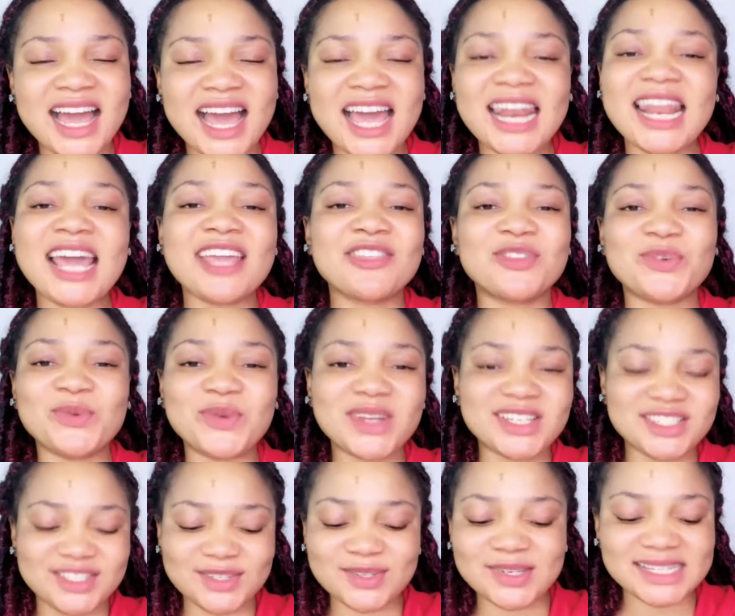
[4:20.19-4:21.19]
I like the
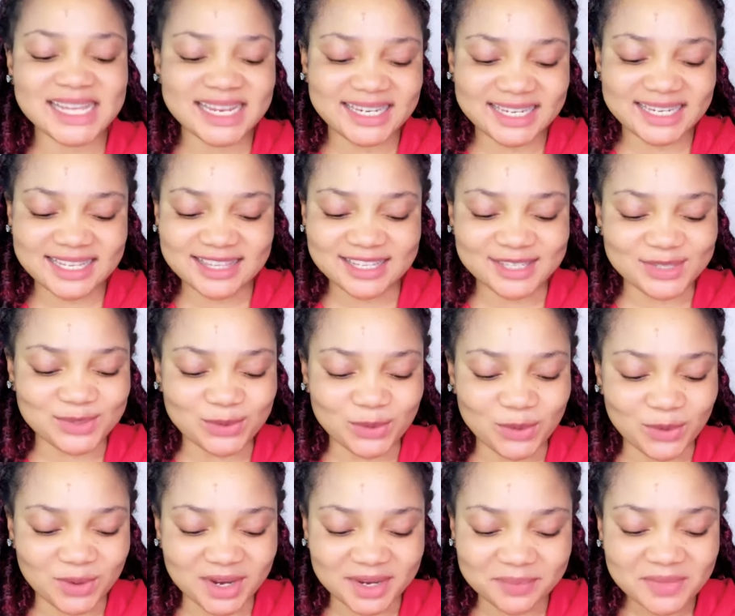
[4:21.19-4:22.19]
way Jesus ended the
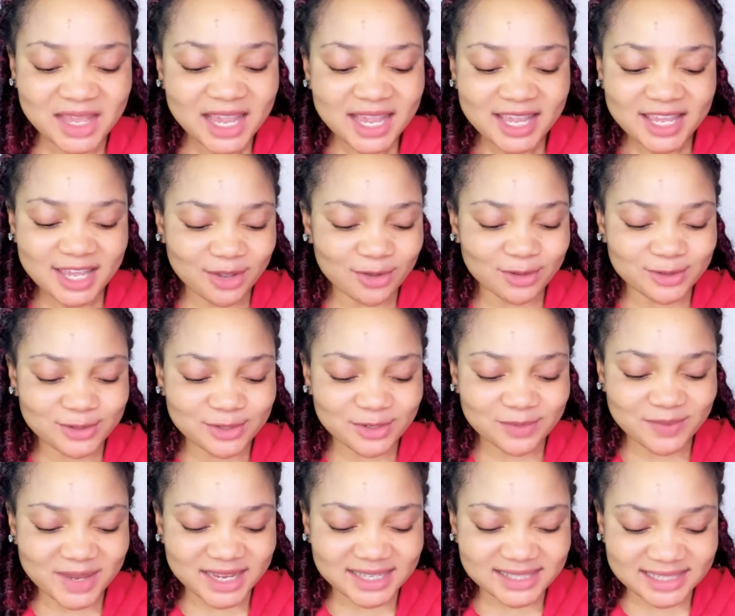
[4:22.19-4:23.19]
story. He
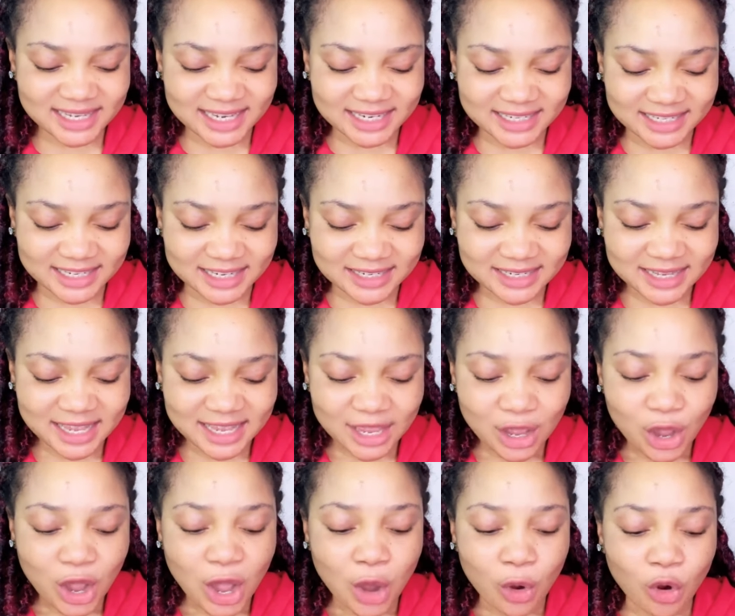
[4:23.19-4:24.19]
continued by saying that,
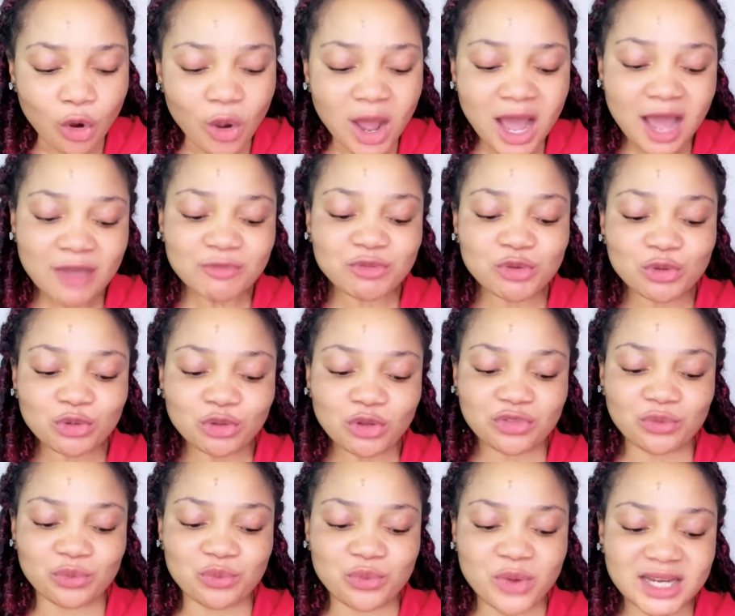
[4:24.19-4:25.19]
or have you
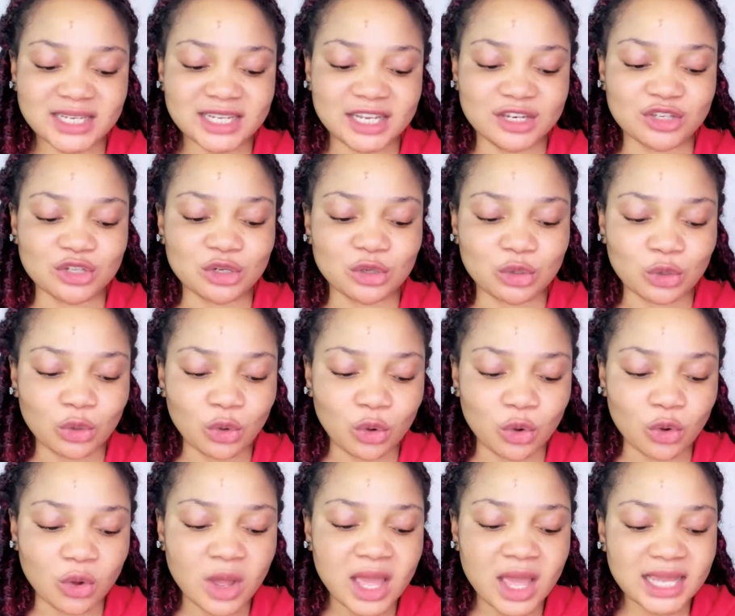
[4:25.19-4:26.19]
not read in the
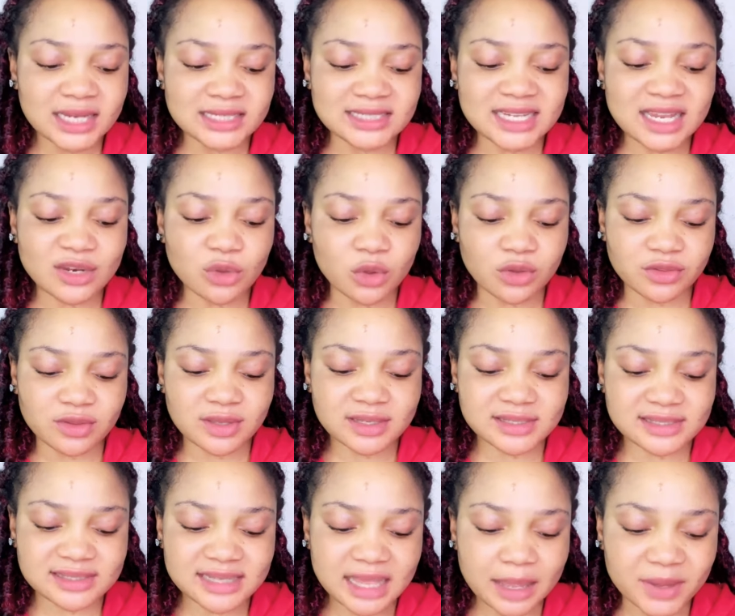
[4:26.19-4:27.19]
law that on the
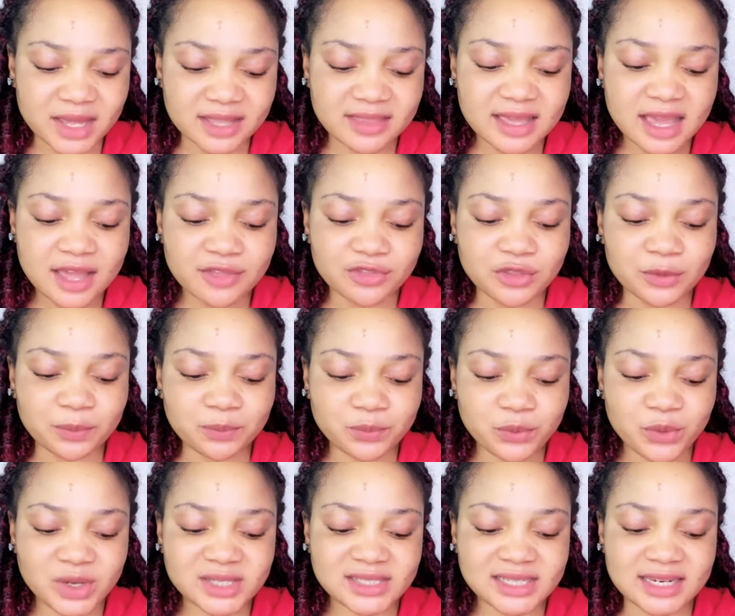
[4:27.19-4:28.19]
Sabbath the
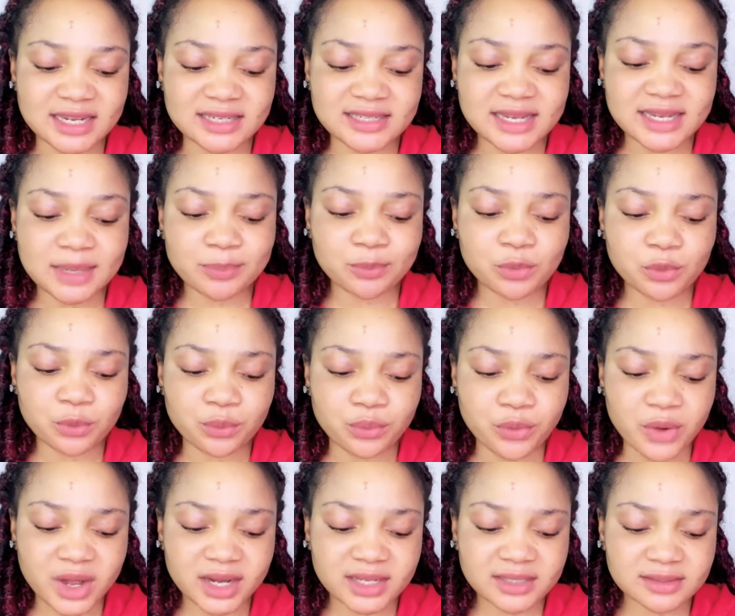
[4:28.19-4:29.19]
priests in the temple
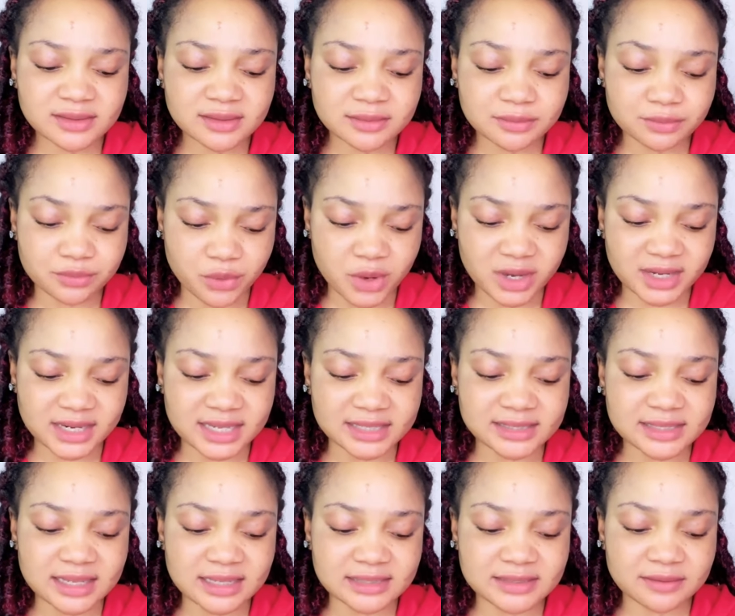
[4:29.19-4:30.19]
break
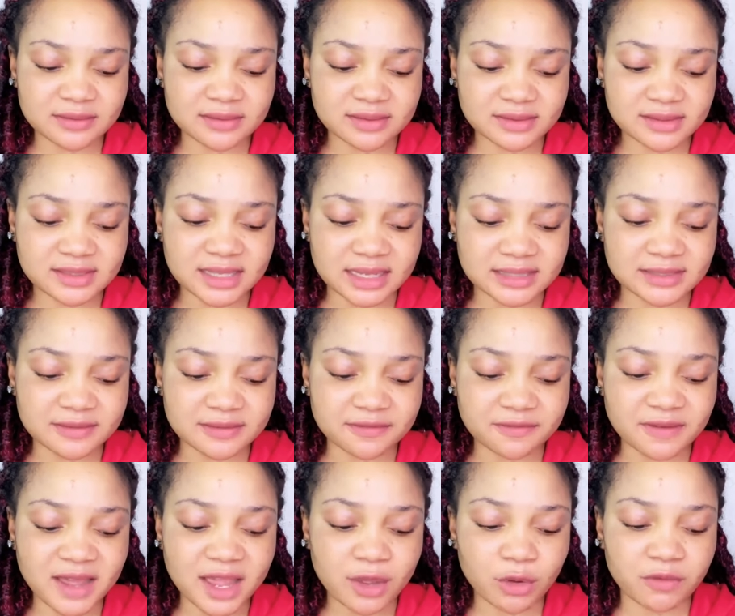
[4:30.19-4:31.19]
the
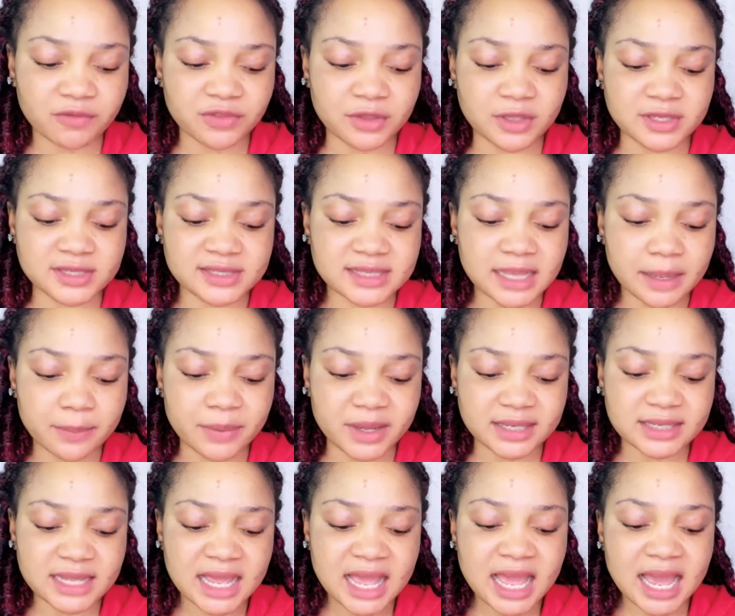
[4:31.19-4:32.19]
sanctify of the
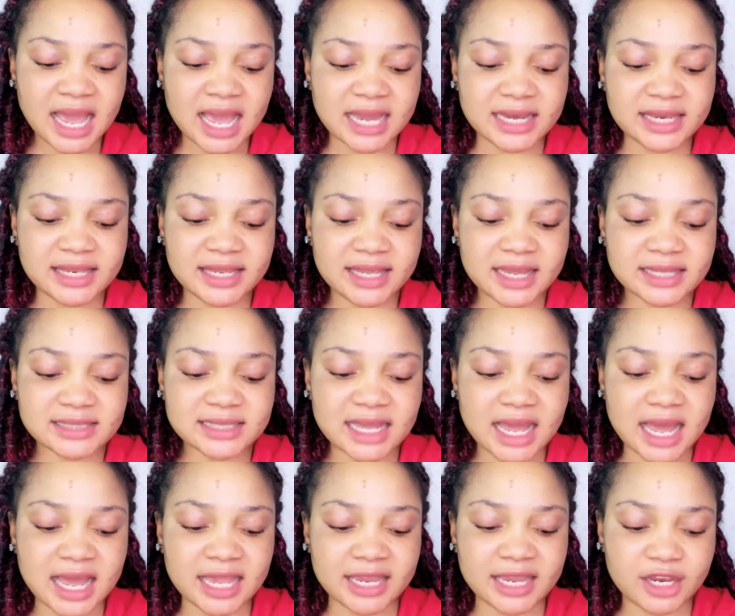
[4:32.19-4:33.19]
Sabbath and yet
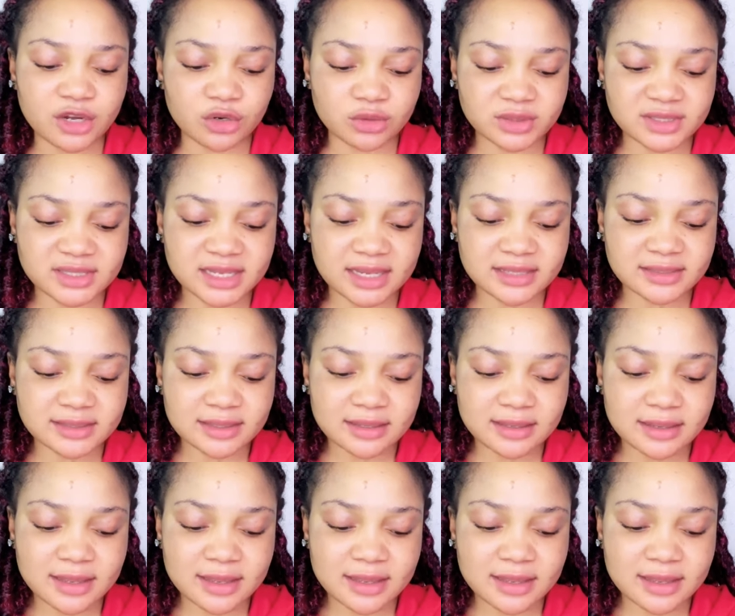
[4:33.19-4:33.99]
are innocent?